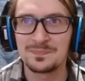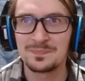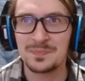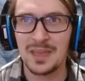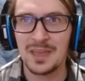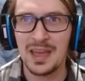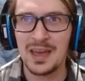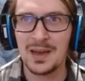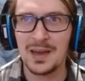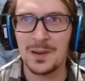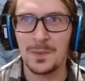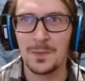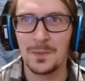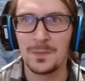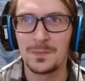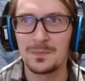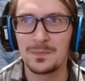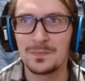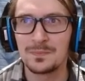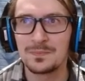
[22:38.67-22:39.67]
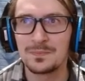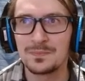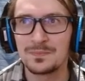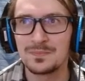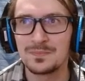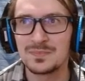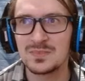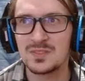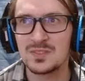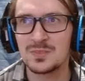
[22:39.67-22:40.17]
Ow!
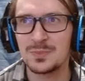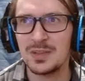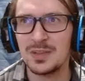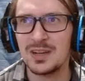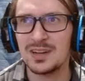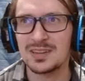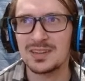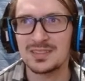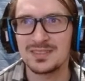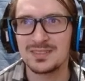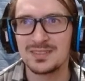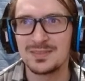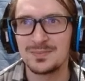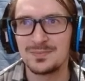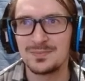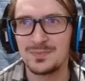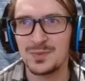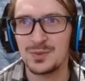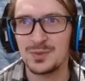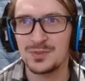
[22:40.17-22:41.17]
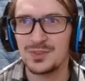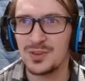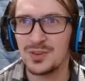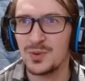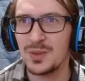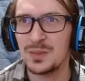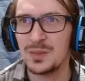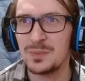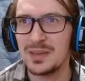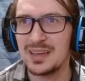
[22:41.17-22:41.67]
It's blocked. There's no
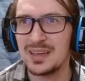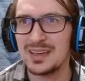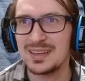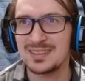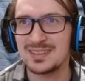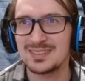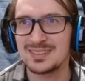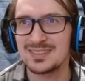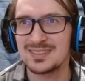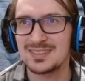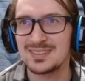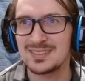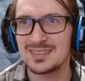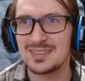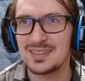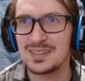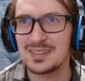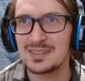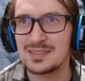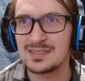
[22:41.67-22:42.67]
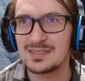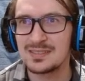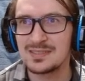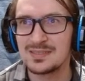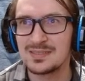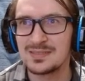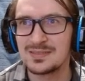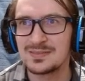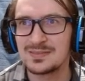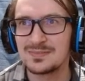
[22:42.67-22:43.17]
way past.
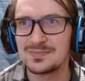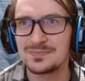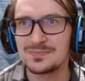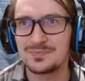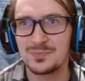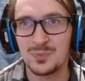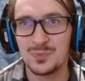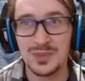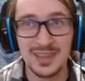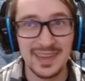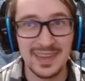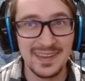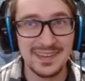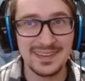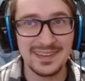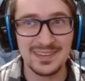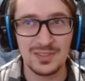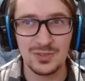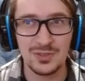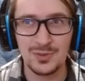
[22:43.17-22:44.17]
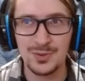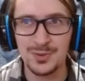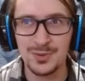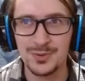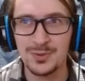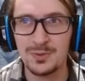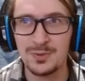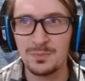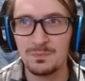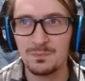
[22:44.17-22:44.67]
We can't get
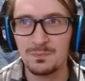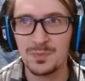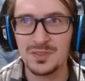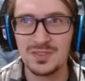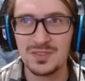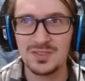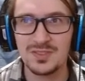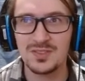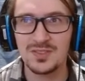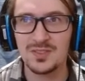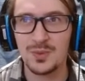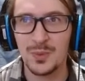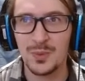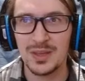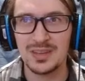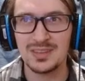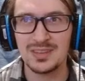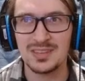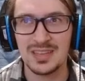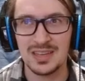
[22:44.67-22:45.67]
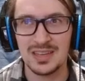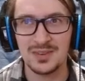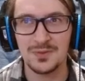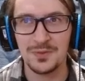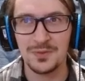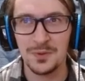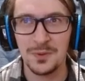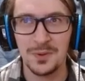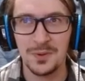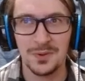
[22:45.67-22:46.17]
through, but this is the way to
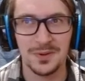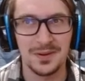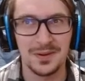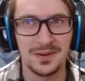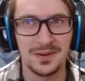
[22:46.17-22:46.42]
10-4.